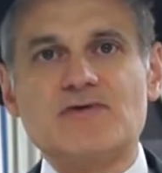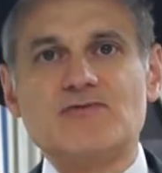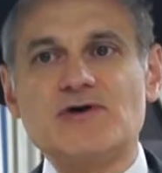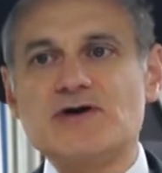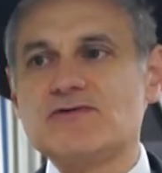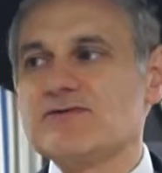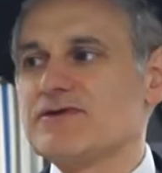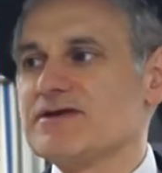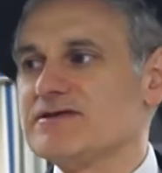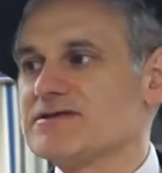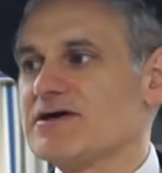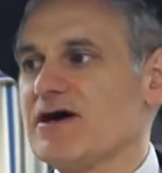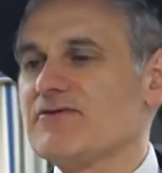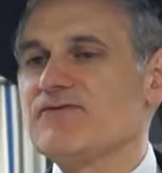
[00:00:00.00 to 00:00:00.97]
where did
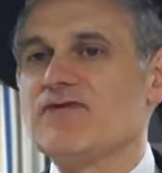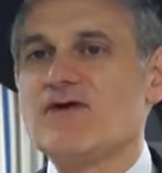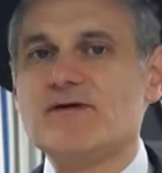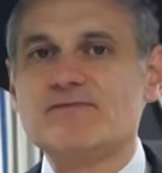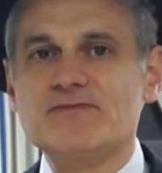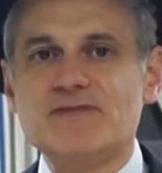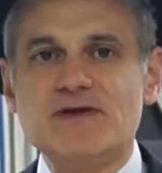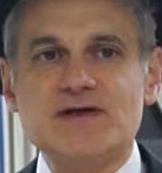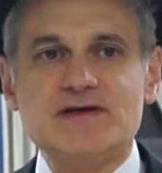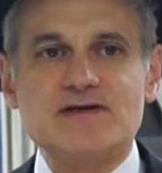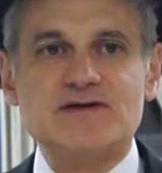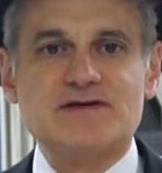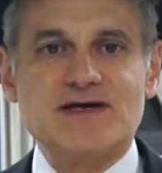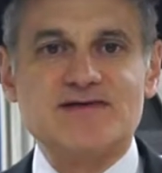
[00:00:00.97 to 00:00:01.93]
these come from?
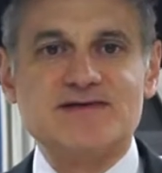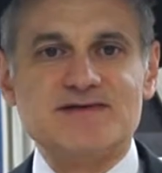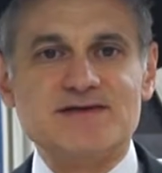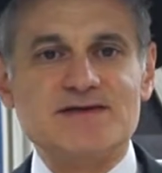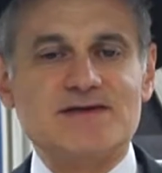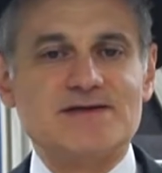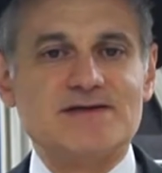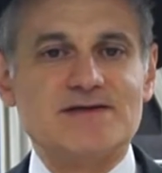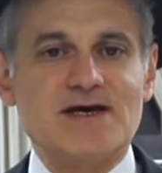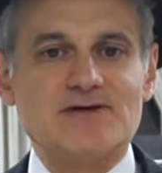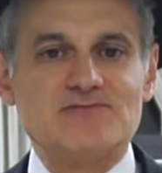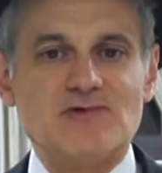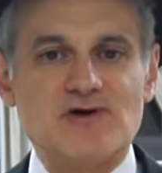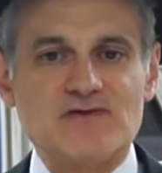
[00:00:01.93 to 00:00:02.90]
Because I see that they're
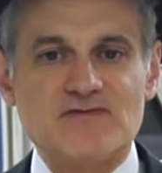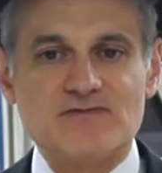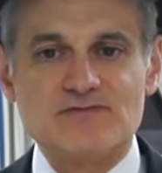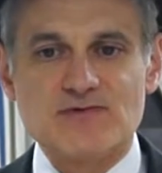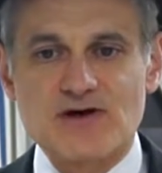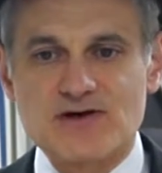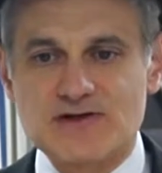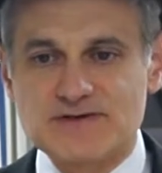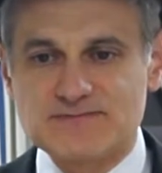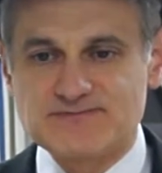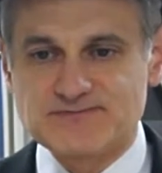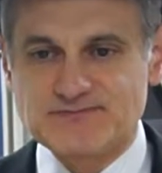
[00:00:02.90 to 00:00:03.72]
not right for bracha.